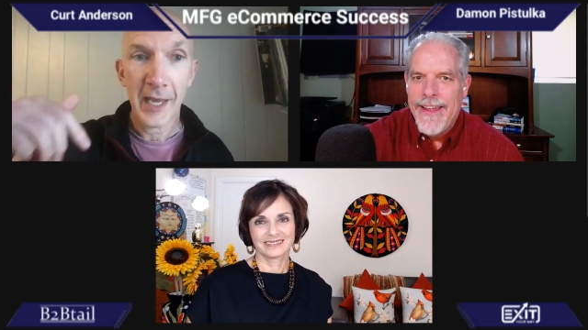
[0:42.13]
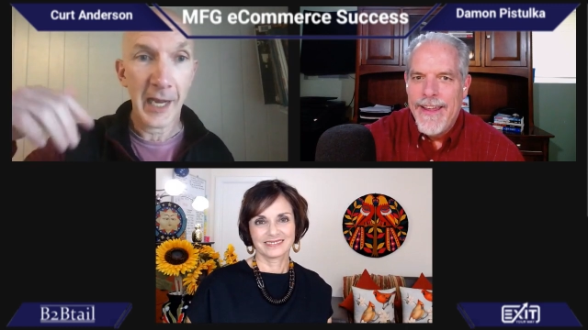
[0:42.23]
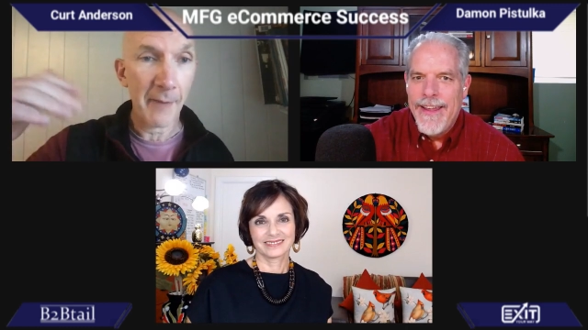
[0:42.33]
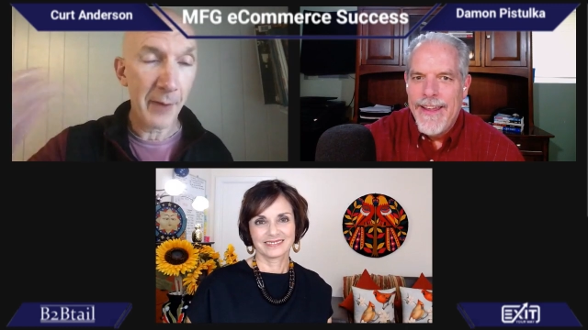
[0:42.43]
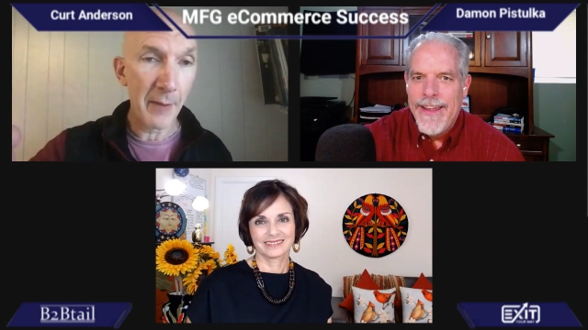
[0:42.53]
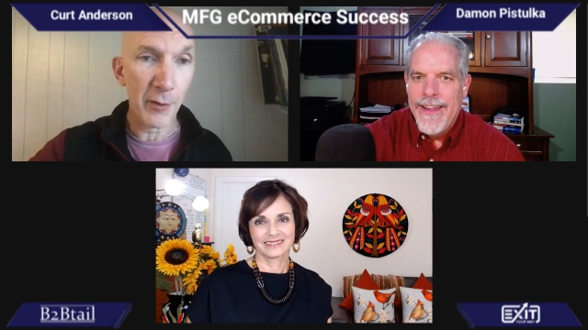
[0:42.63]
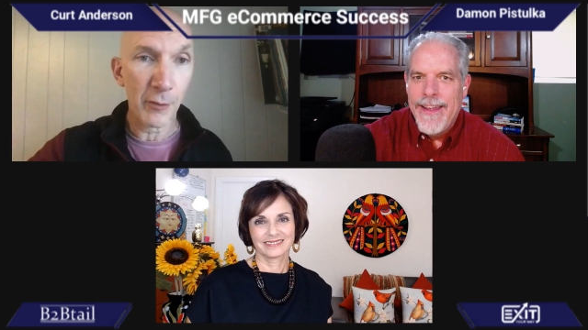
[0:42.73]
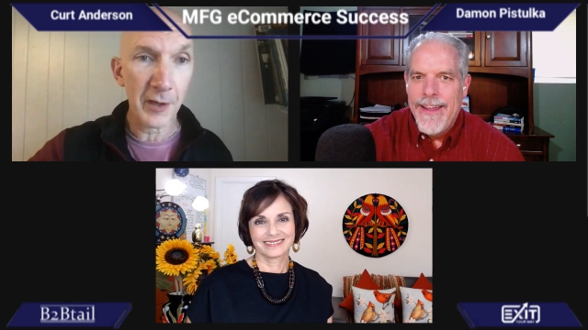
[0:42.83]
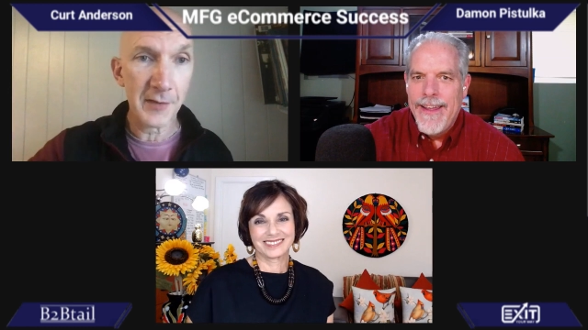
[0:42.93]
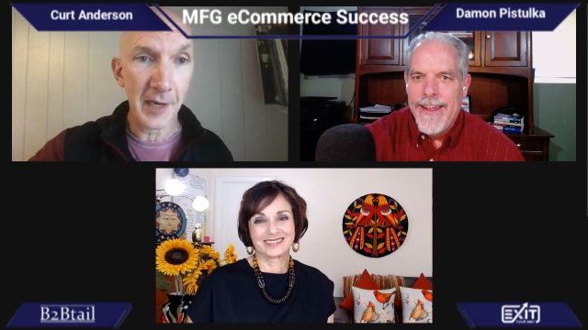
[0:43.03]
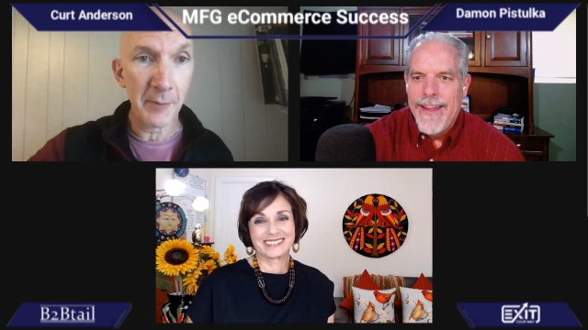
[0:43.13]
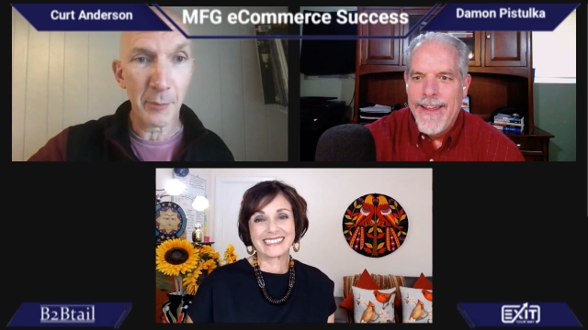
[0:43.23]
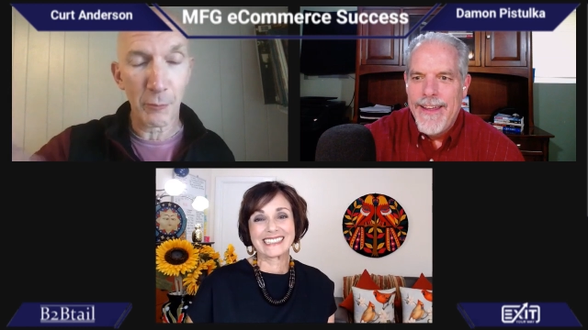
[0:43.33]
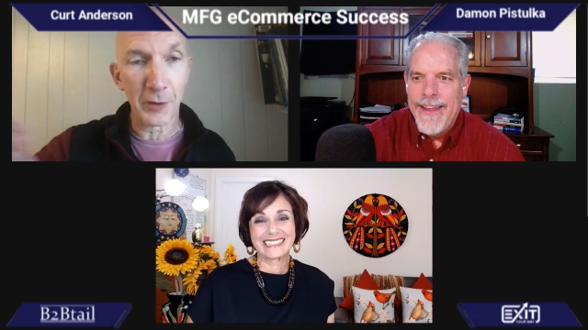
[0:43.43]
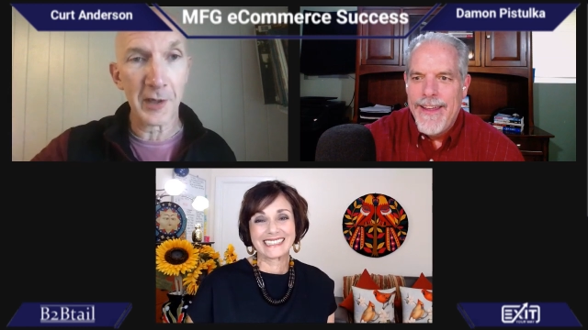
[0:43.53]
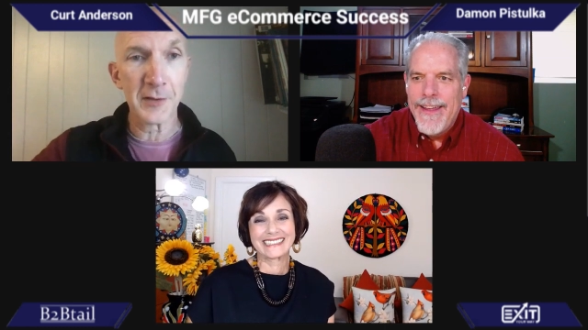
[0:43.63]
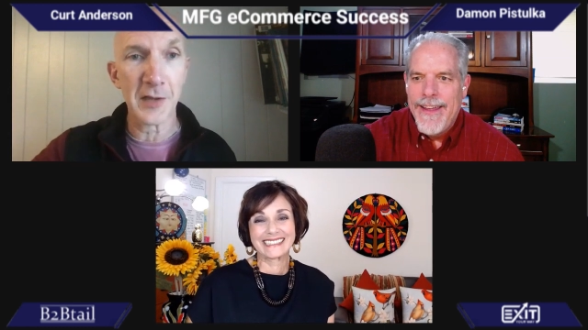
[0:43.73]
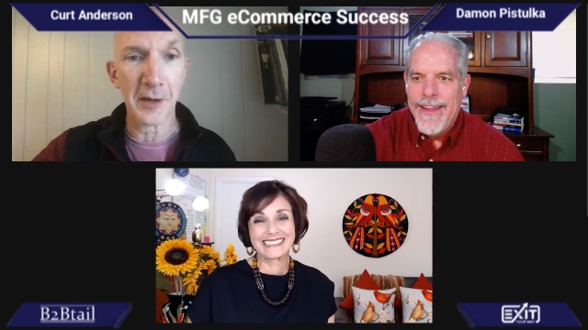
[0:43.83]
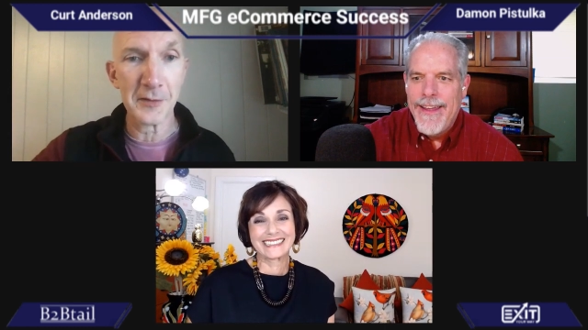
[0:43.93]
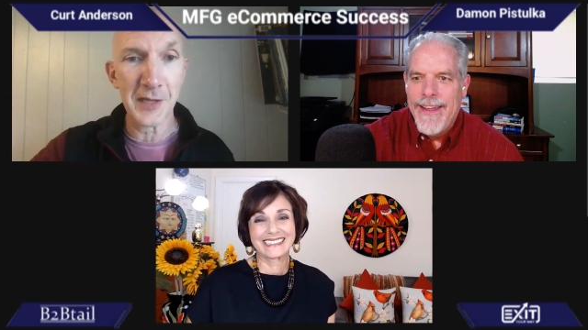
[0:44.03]
Speaker 1: and I've probably already done it, but we're gonna
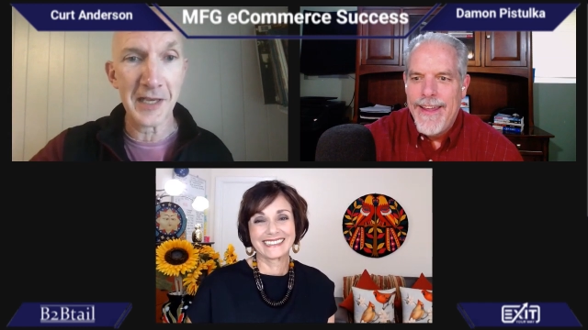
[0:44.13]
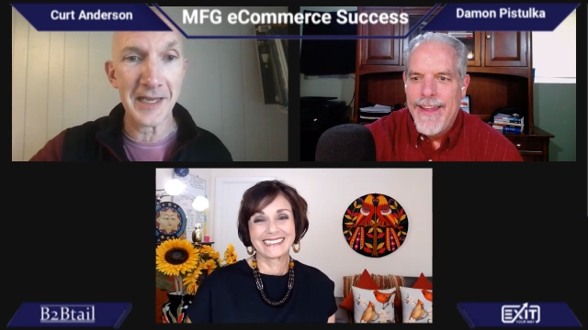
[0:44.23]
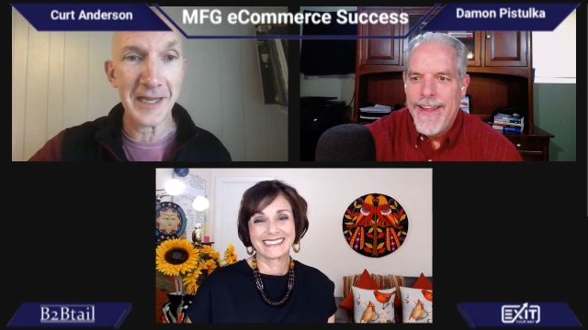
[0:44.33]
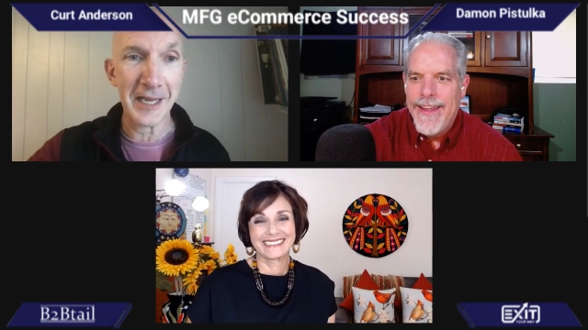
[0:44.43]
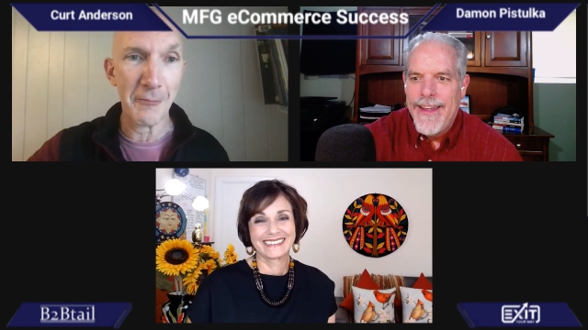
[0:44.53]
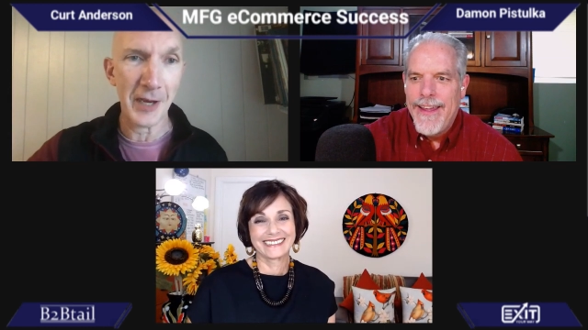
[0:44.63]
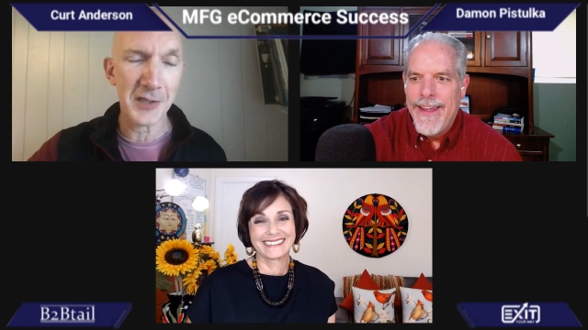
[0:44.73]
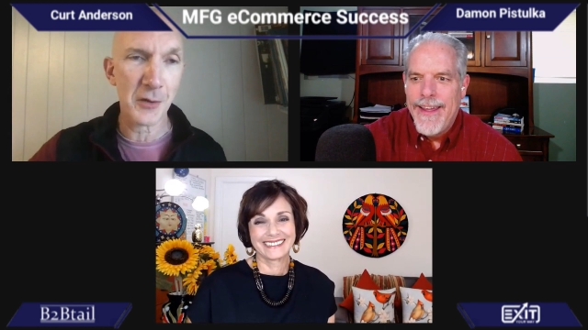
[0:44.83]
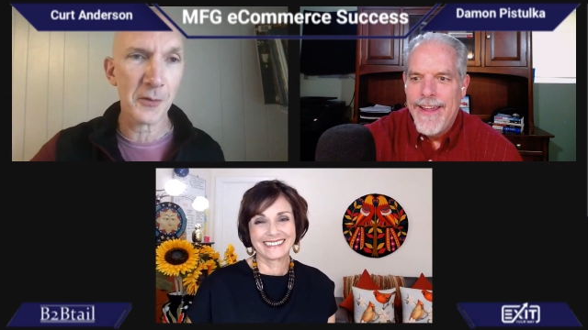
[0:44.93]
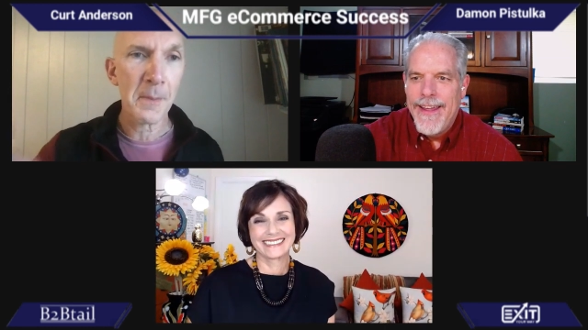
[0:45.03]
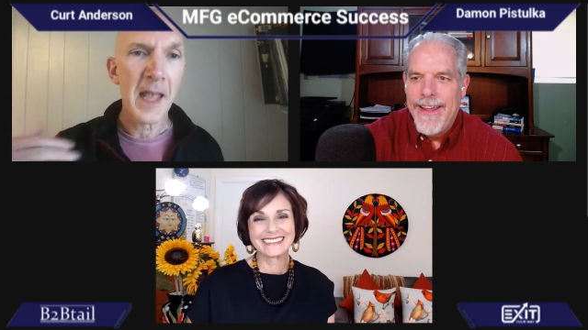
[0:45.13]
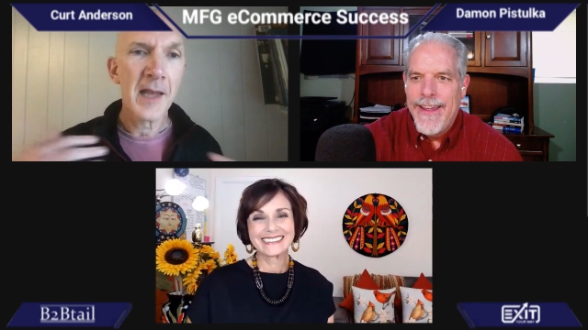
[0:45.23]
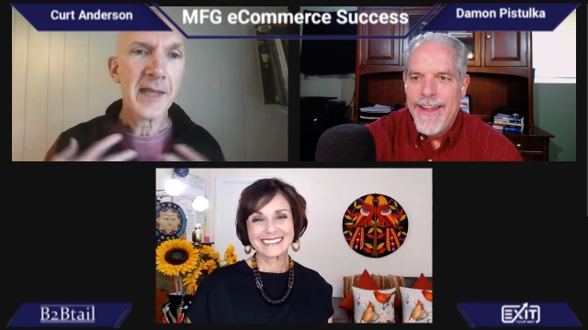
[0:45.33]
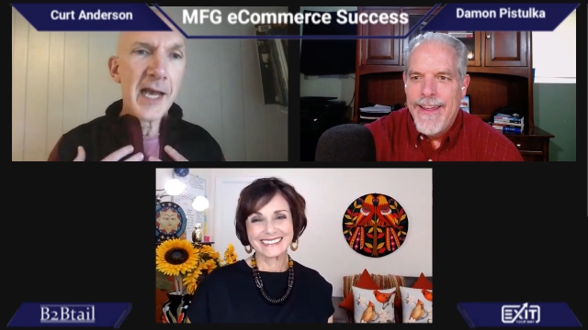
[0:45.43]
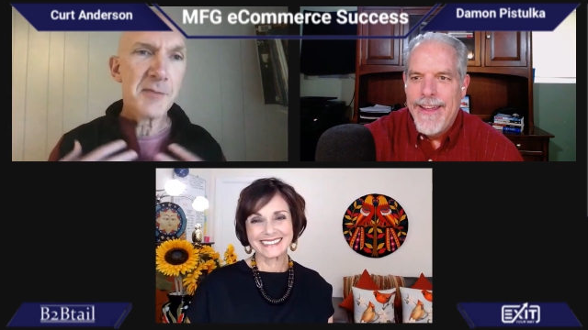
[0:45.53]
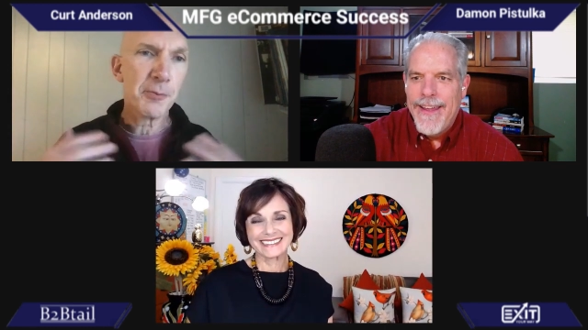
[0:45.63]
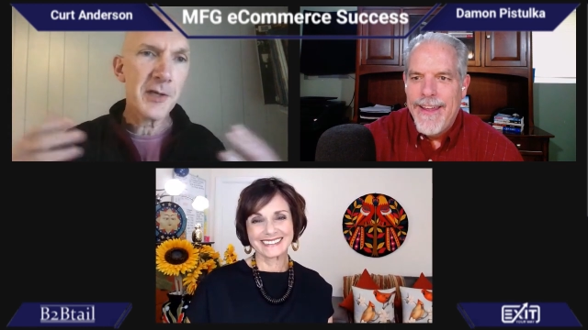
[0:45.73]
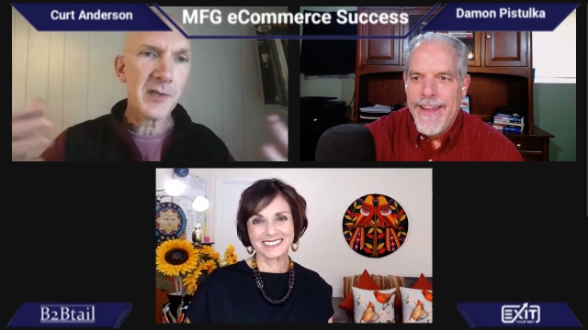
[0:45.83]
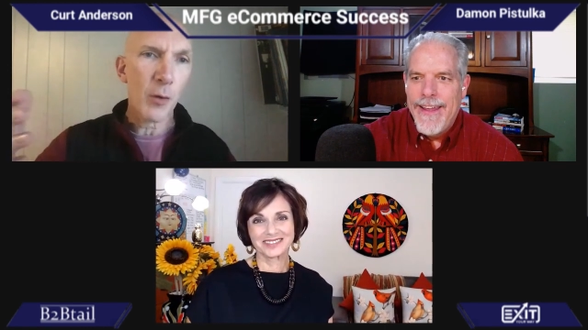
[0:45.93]
uh, dig in anyway. So, guys, please a